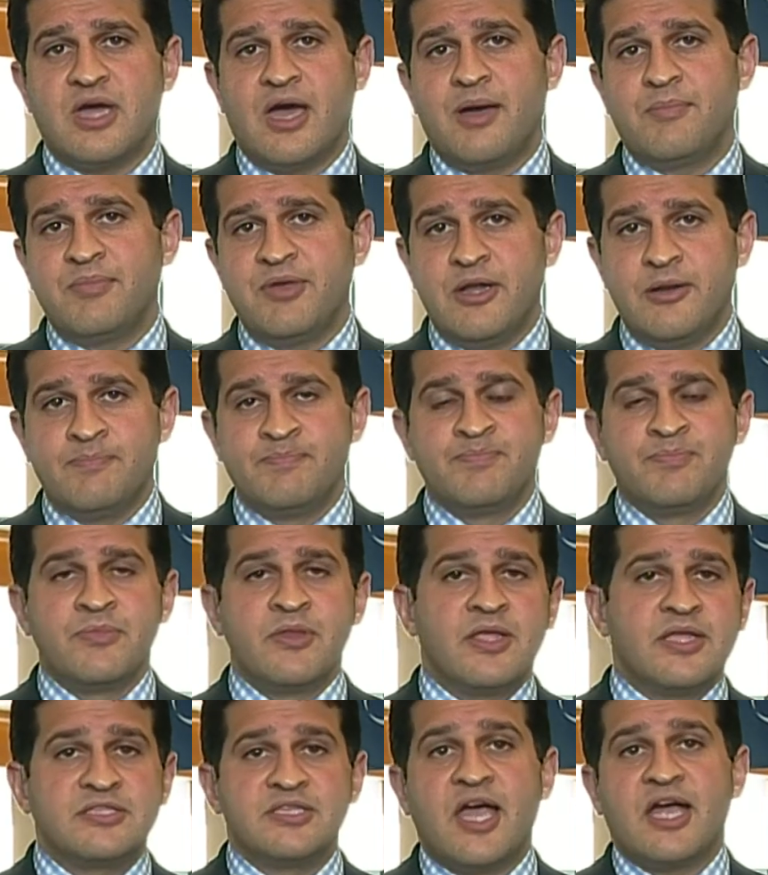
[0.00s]
top. And
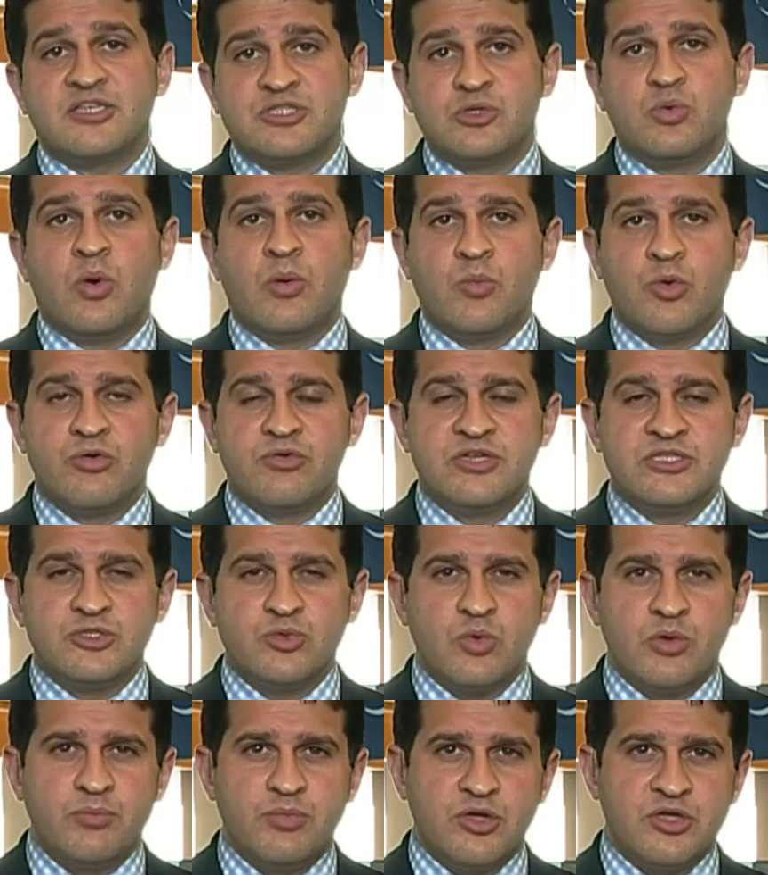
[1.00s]
it's actually one more reason
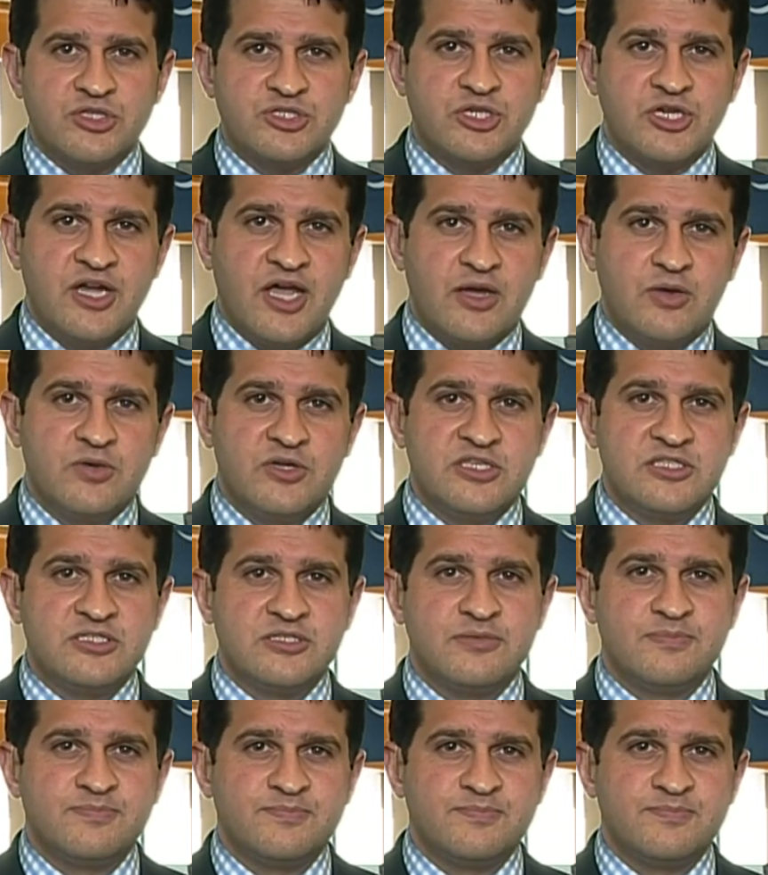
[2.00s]
we're bullish on equities.